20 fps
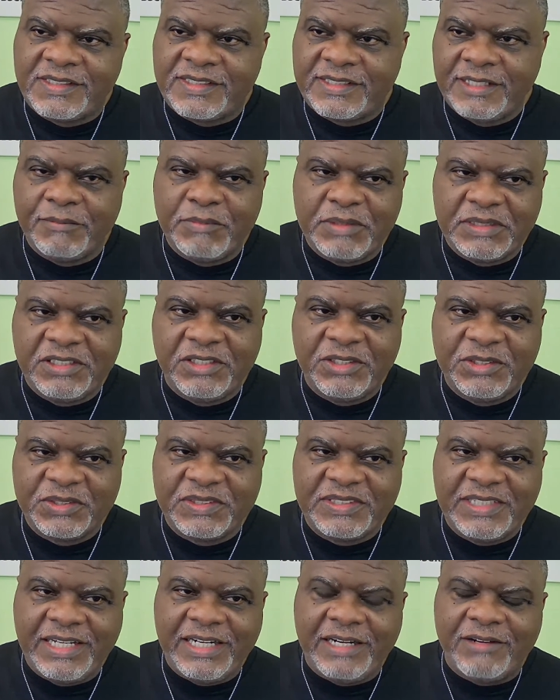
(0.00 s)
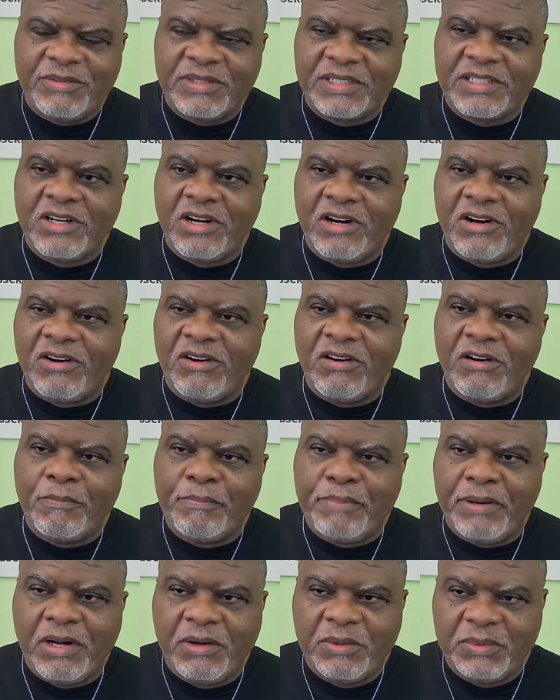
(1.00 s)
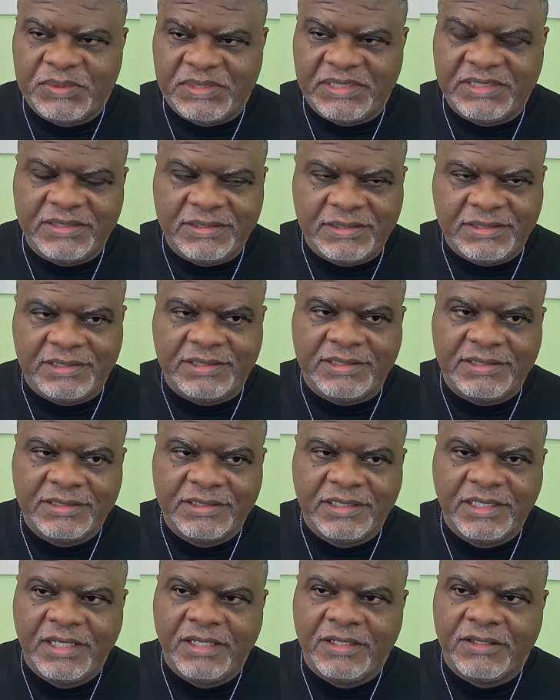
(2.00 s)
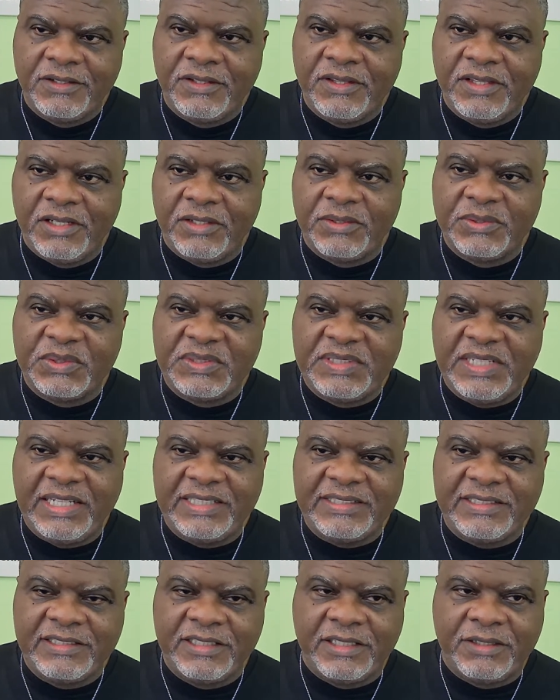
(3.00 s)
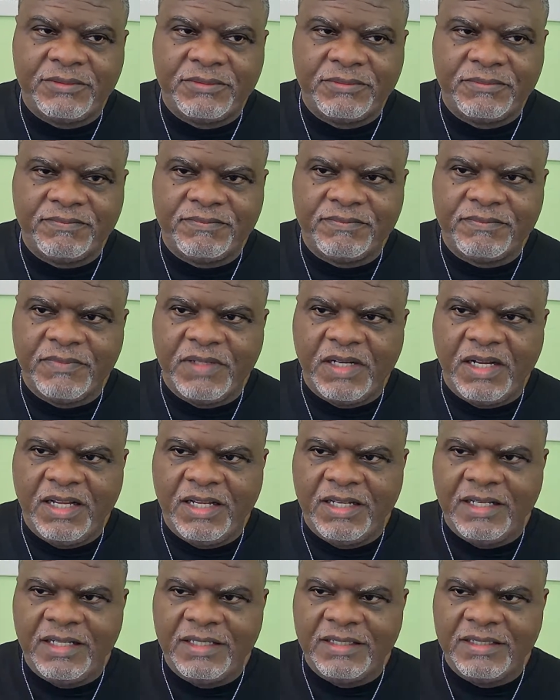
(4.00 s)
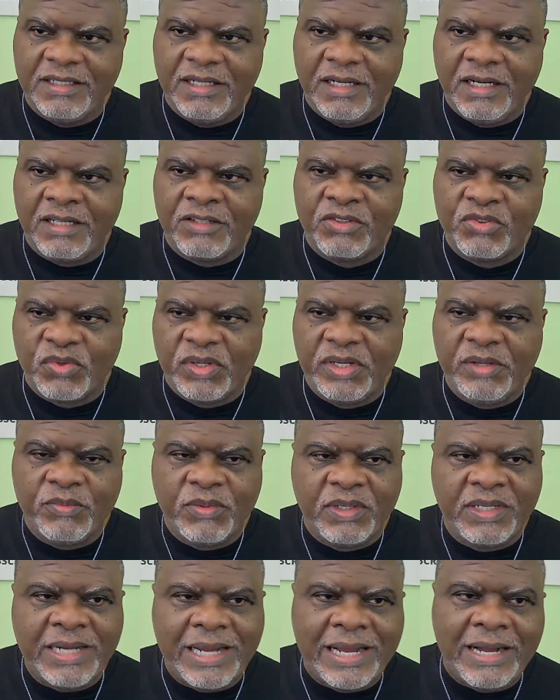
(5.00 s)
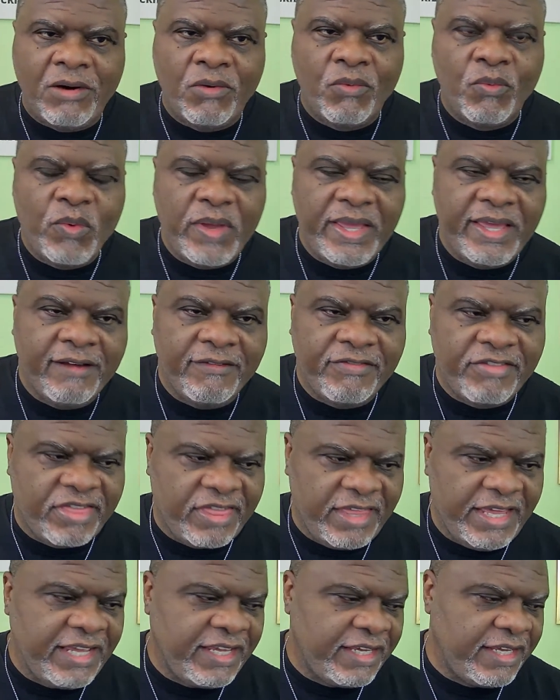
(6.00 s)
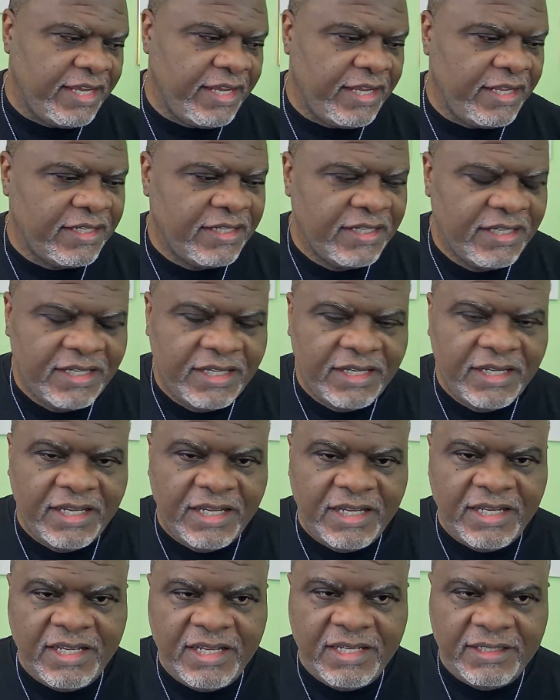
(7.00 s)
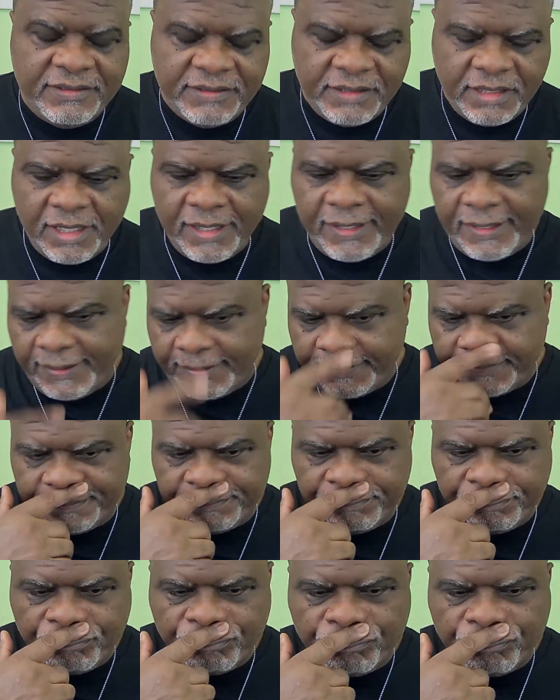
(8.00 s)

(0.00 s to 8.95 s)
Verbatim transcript: some of those that I would call opponents, those that don't agree with our way of thinking, and um,